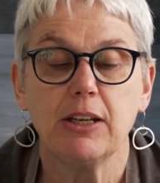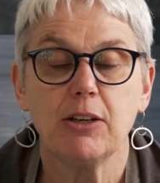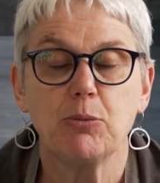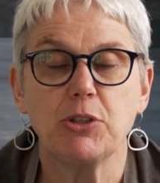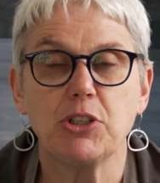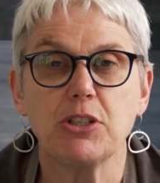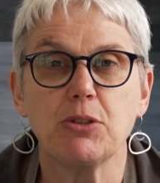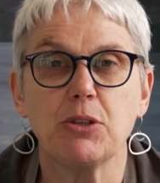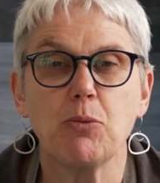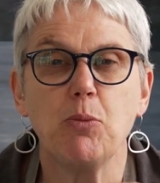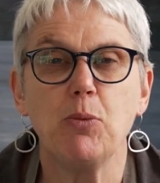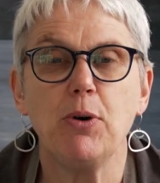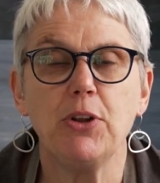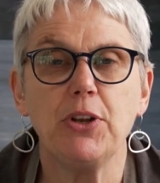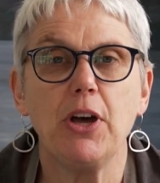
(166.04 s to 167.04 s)
which is the
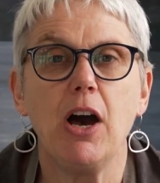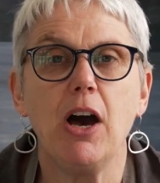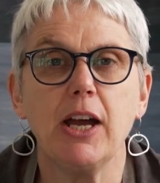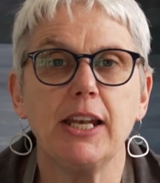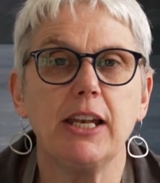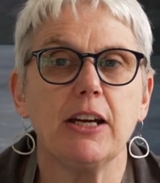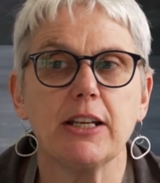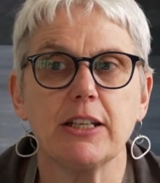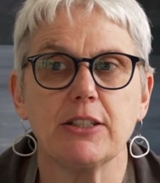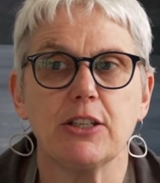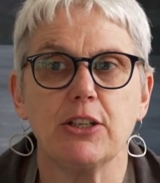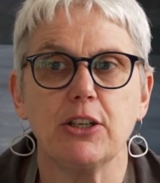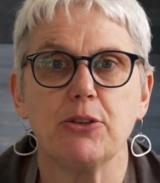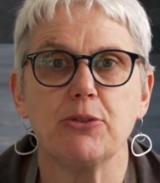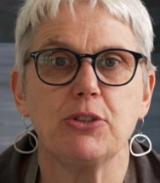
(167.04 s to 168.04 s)
one I like to
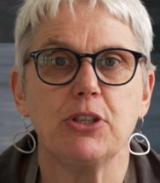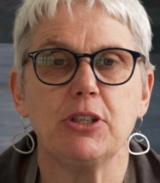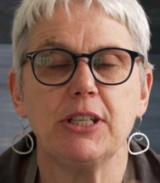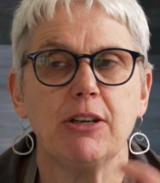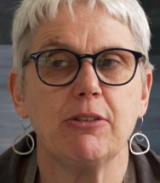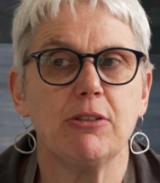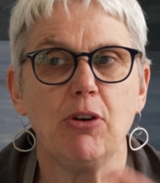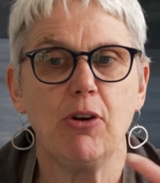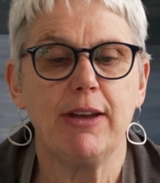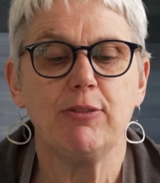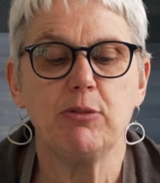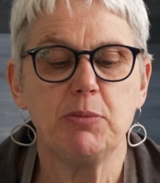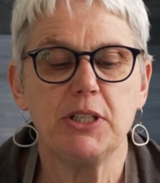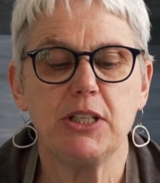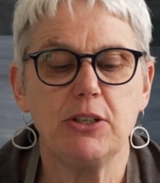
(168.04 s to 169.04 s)
use. Now not
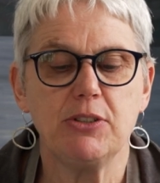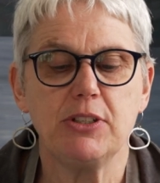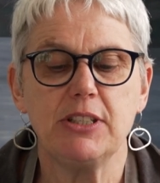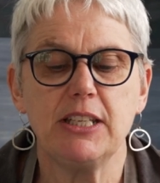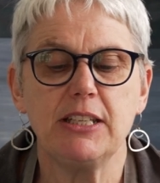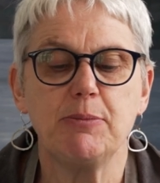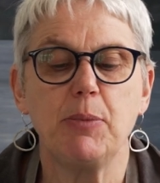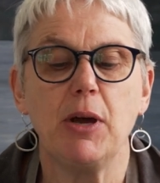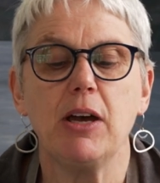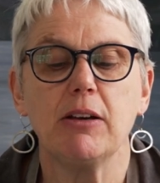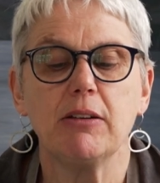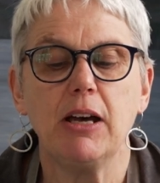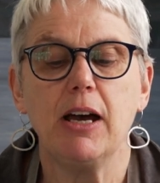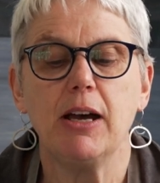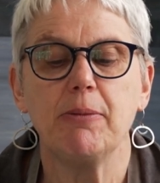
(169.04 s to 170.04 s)
everybody uses this, but
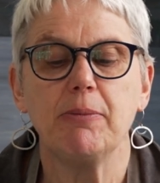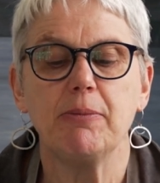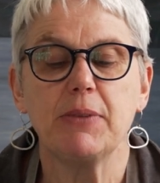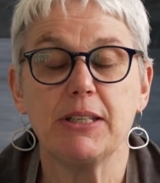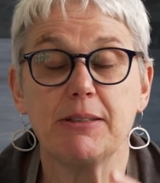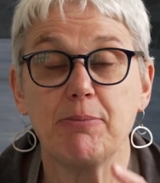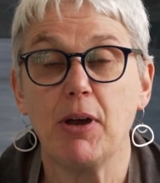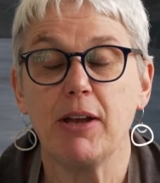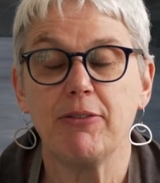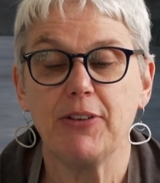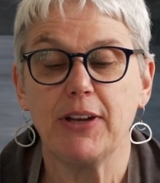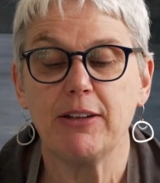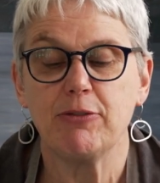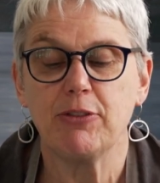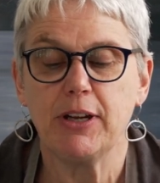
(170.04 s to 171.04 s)
it's my
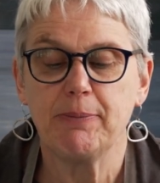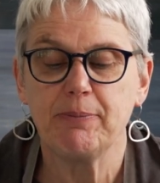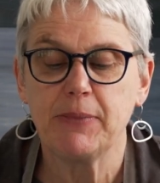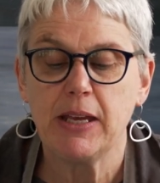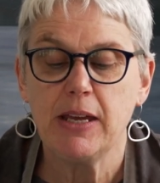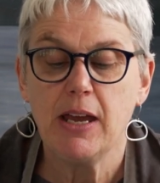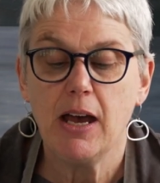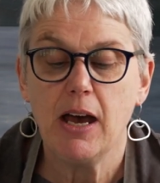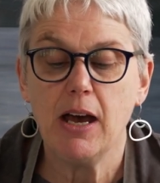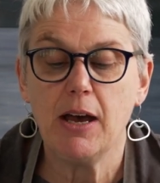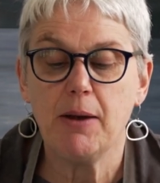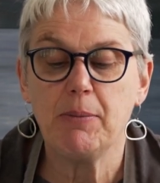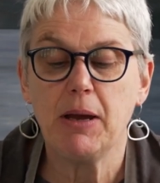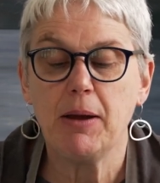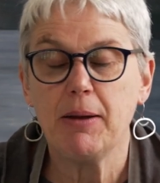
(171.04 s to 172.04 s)
favourite.
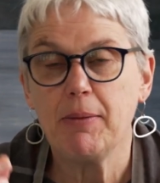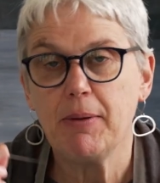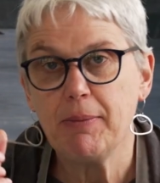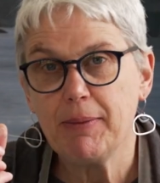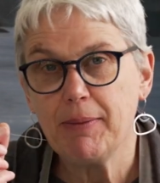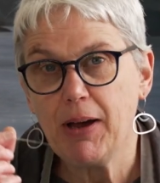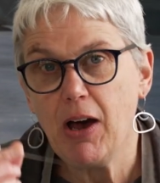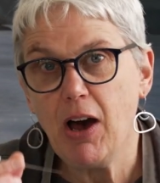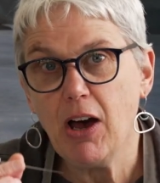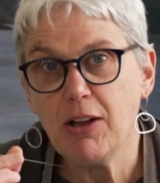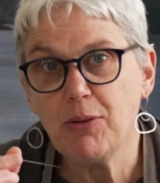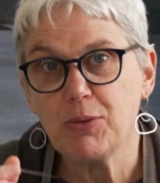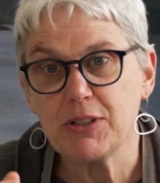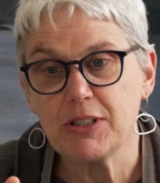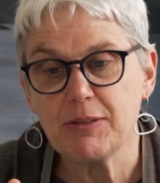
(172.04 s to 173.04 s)
I
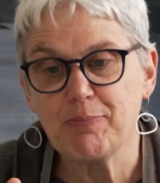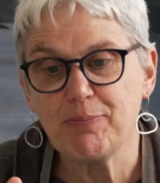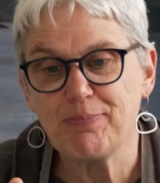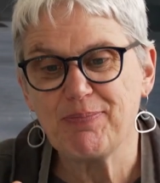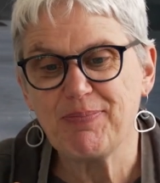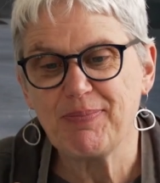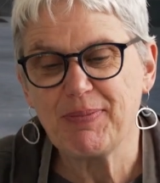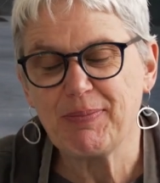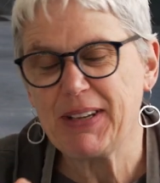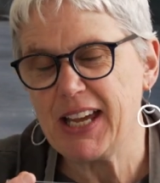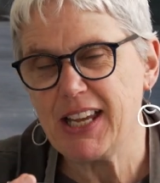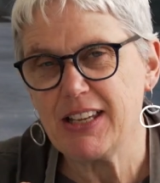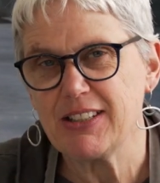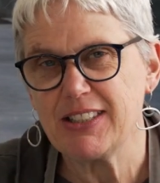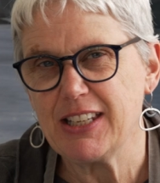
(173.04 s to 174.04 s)
would
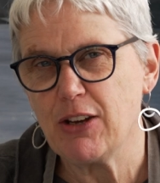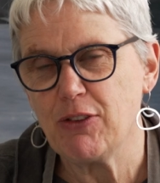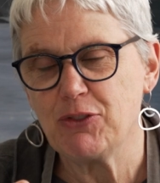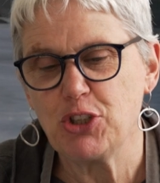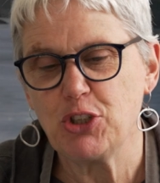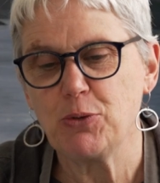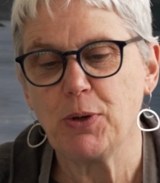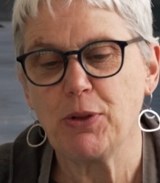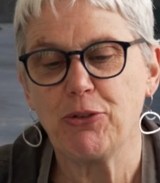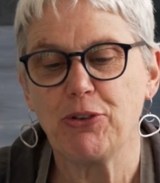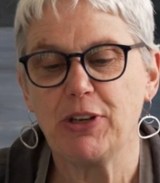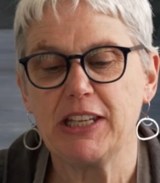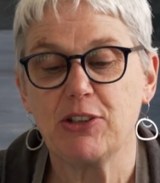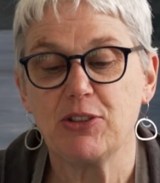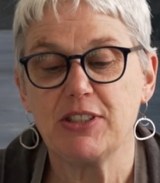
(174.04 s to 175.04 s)
get yourself 2 or
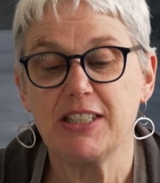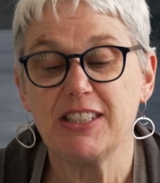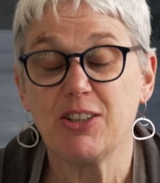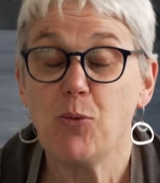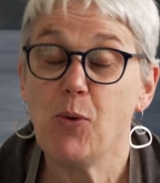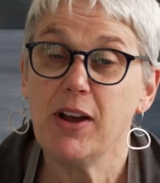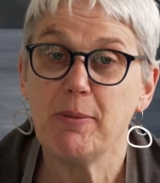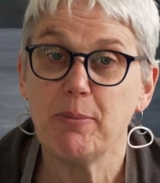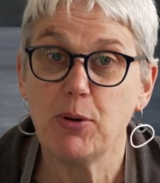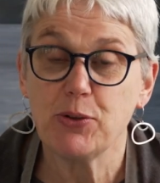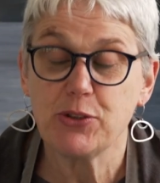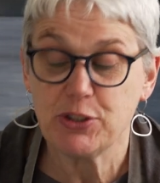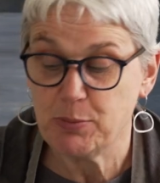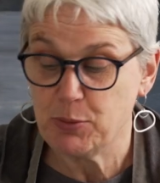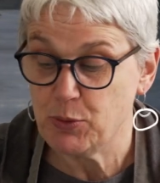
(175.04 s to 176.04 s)
3 because it's quite
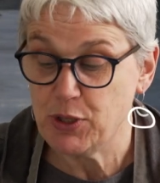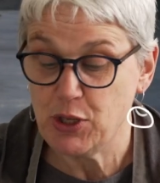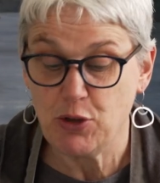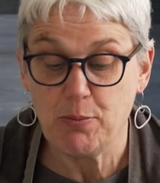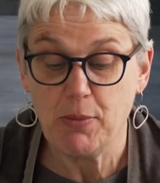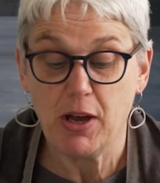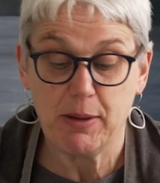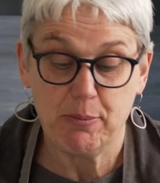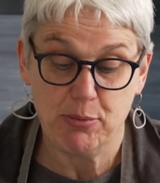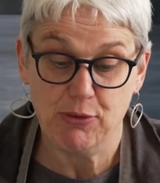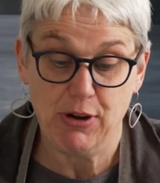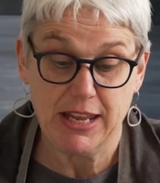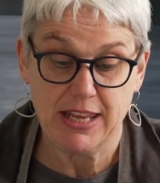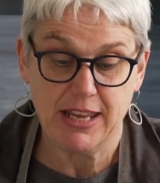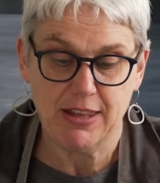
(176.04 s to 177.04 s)
possible that you might
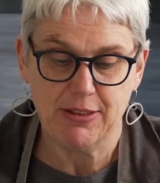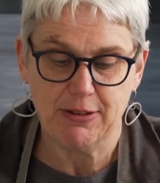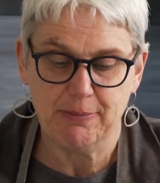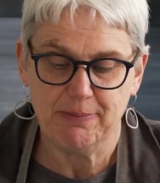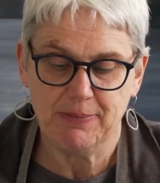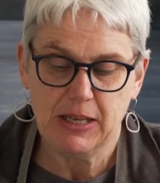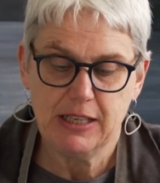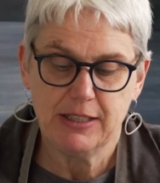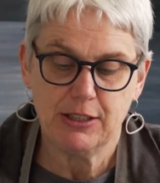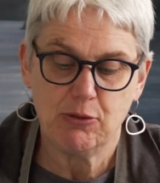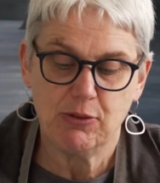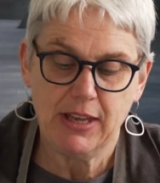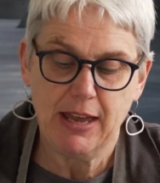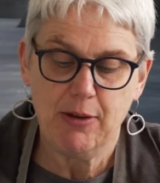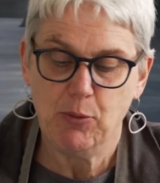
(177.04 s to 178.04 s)
break them. So
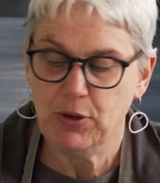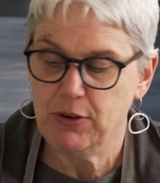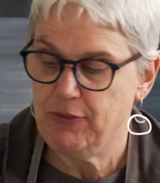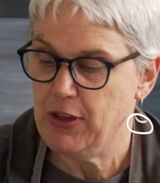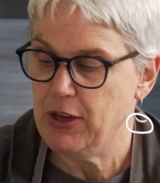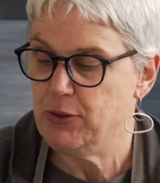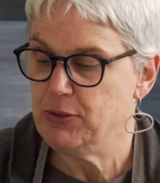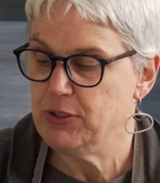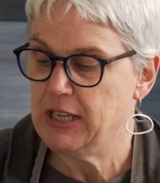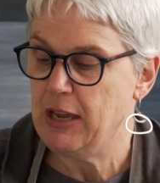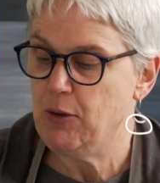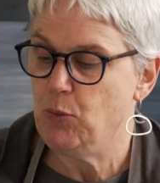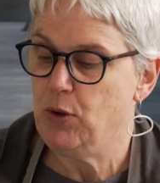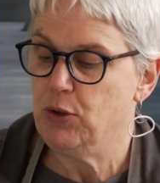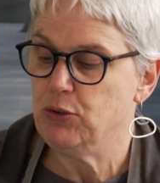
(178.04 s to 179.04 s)
get one of those,
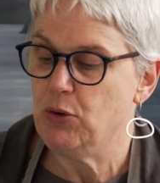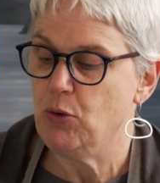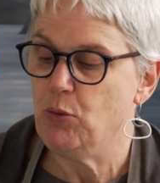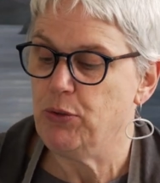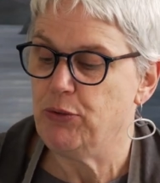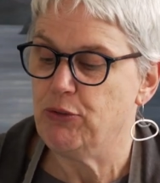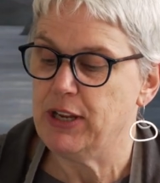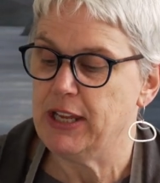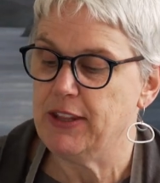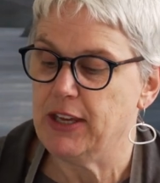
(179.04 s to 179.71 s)
get 1 or 3 of